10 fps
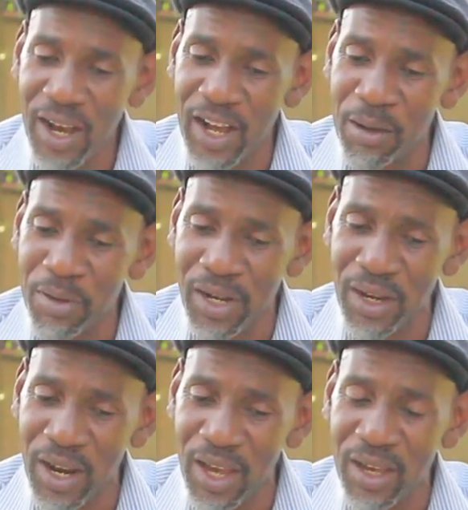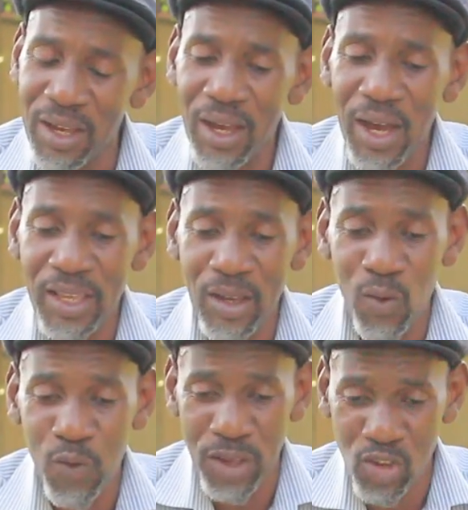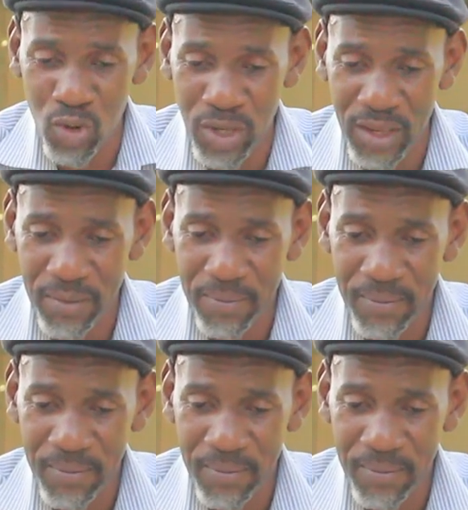ng'alabira ddala ajja kufa ensonyi.